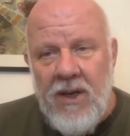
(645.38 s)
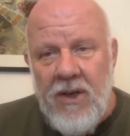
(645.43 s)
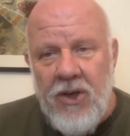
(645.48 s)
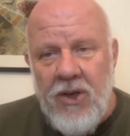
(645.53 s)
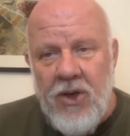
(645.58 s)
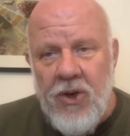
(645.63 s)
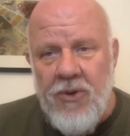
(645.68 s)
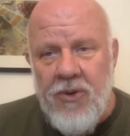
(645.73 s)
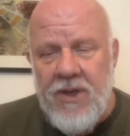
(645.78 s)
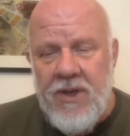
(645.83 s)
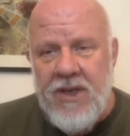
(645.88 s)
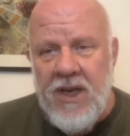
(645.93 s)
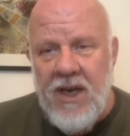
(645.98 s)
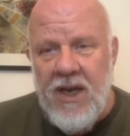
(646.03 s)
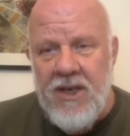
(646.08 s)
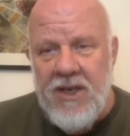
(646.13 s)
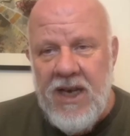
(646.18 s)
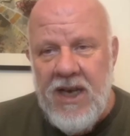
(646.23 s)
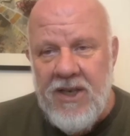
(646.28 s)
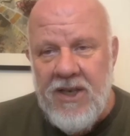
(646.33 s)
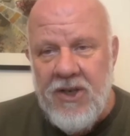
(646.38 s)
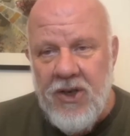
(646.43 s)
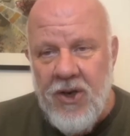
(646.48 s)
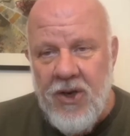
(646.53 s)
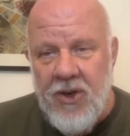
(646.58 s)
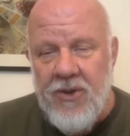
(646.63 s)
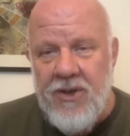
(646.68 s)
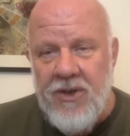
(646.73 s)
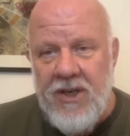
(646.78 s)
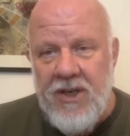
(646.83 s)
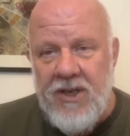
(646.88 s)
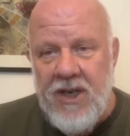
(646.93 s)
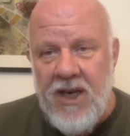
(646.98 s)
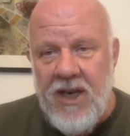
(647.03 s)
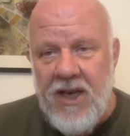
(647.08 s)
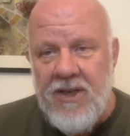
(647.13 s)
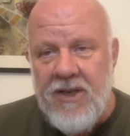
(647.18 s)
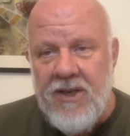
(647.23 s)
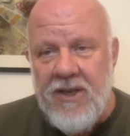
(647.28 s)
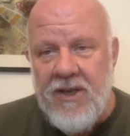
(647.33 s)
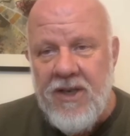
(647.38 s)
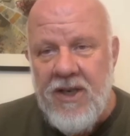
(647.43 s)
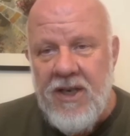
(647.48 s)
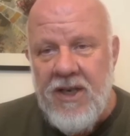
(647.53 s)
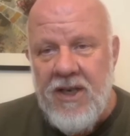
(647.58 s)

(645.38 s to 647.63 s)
Good research has good designs.